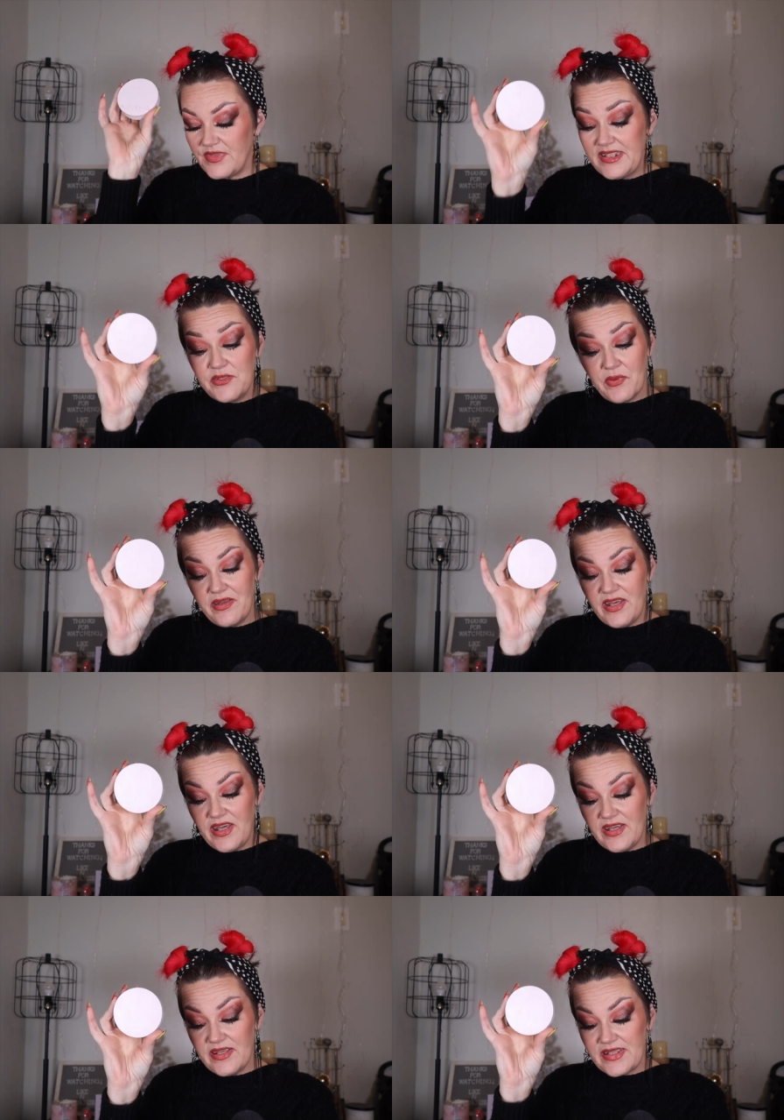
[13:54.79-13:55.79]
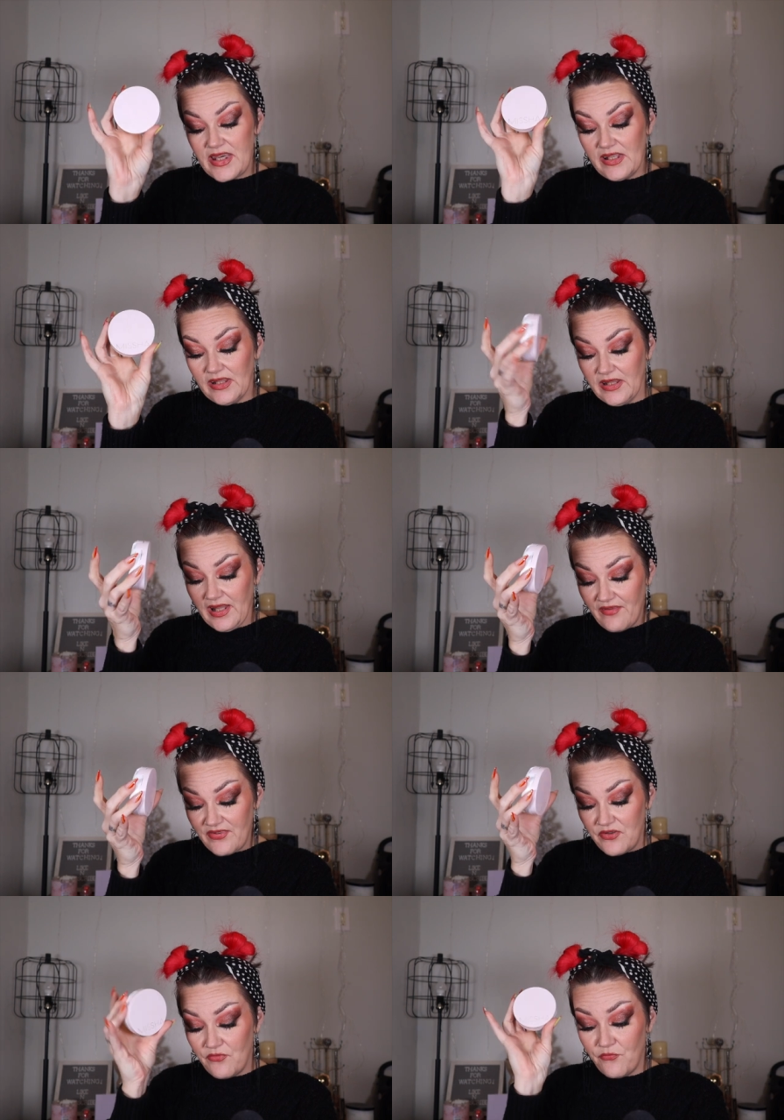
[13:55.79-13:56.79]
This one is
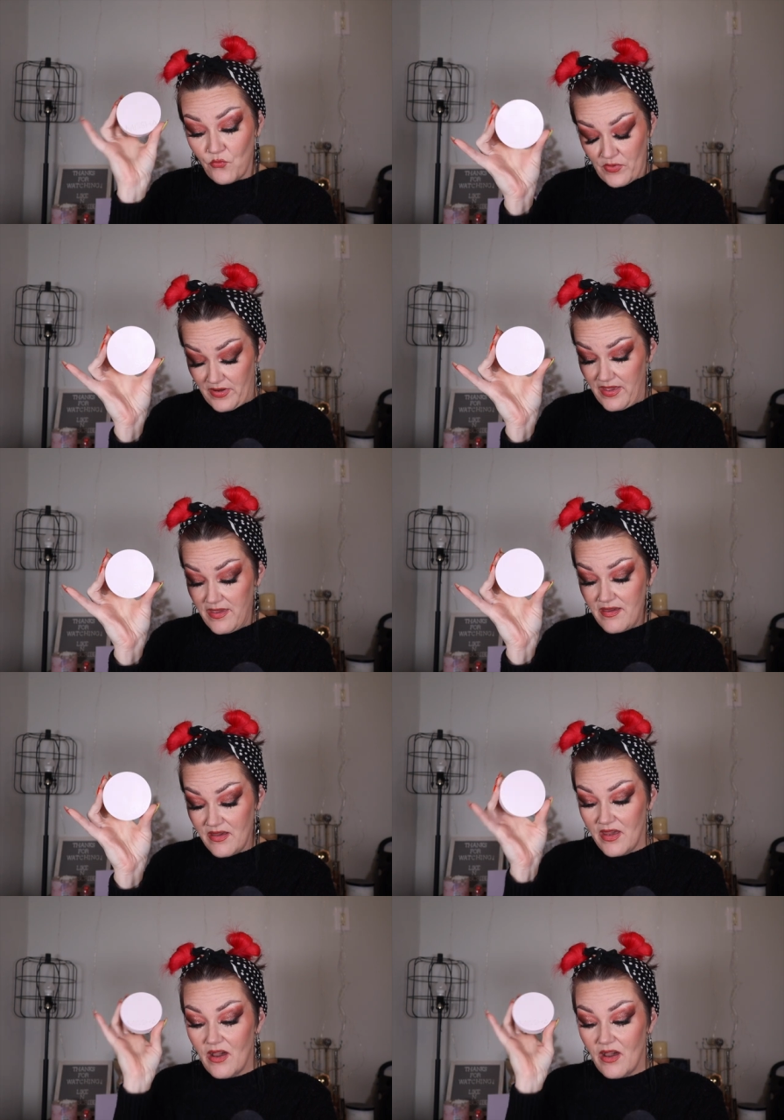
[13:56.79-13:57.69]
eleven forty